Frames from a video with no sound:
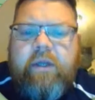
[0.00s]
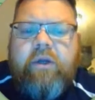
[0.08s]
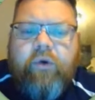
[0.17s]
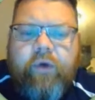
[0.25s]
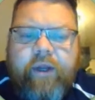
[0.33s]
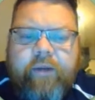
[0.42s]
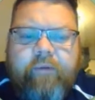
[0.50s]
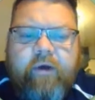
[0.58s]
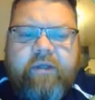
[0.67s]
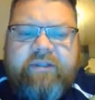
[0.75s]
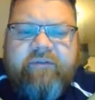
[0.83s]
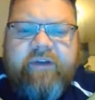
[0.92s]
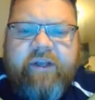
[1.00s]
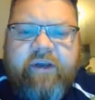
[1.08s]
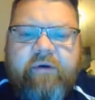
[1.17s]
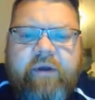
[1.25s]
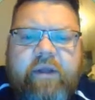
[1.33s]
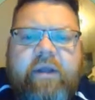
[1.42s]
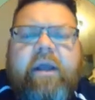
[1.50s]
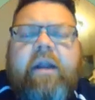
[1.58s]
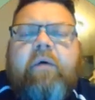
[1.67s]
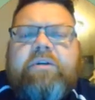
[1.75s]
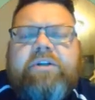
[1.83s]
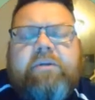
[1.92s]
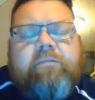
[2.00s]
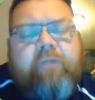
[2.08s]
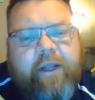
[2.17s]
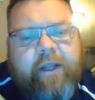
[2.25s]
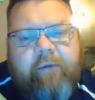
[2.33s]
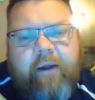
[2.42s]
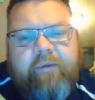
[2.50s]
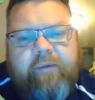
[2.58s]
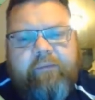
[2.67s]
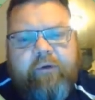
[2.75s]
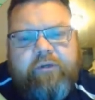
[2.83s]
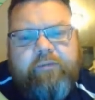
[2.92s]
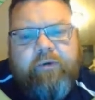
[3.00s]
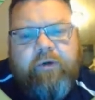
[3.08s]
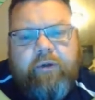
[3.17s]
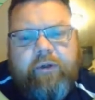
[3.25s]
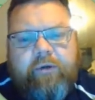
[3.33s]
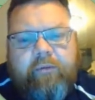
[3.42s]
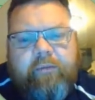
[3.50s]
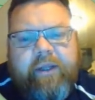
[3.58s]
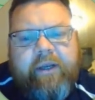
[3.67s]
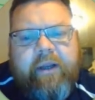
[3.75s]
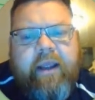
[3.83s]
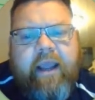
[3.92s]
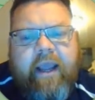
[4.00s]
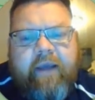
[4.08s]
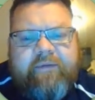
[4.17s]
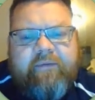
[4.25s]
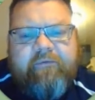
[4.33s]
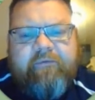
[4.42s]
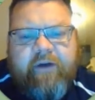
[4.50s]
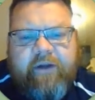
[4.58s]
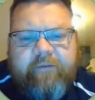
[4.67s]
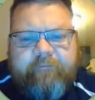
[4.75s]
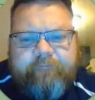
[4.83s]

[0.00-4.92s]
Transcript: Go ahead and pause the video, and I want you to play around with the push-pull a little bit, have some fun.